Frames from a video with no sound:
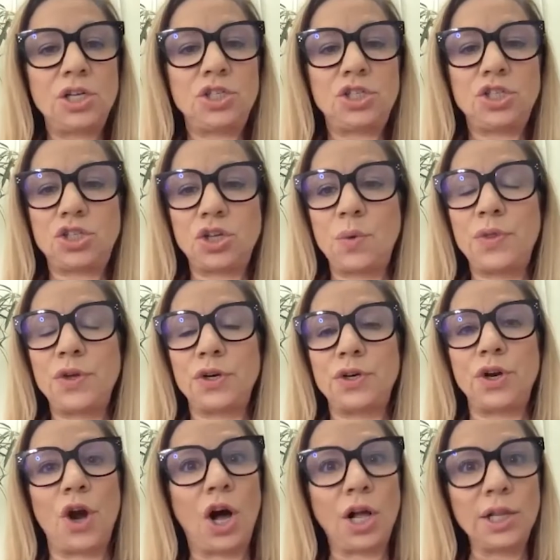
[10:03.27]
to show their
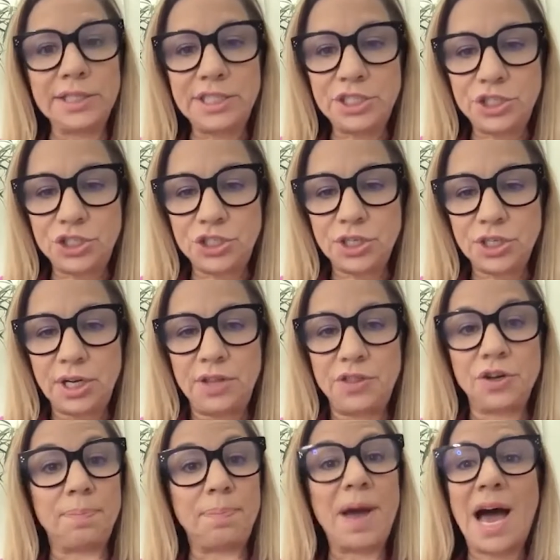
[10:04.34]
knowledge,
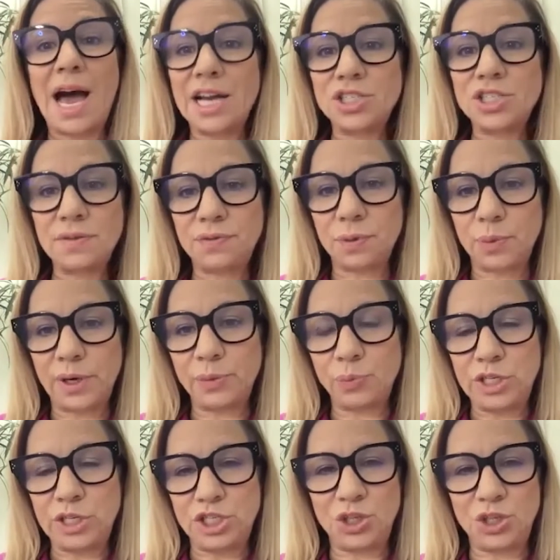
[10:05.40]
their passion for what
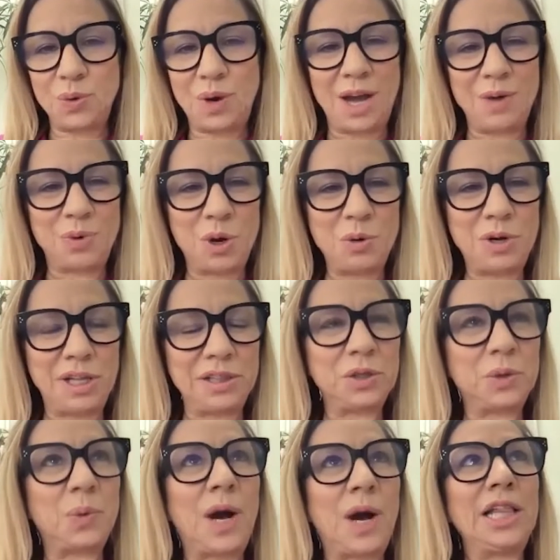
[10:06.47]
we do. I wrote a
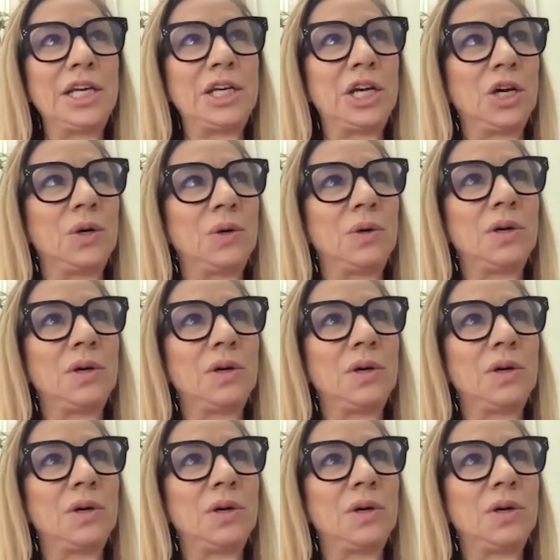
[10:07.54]
little while ago,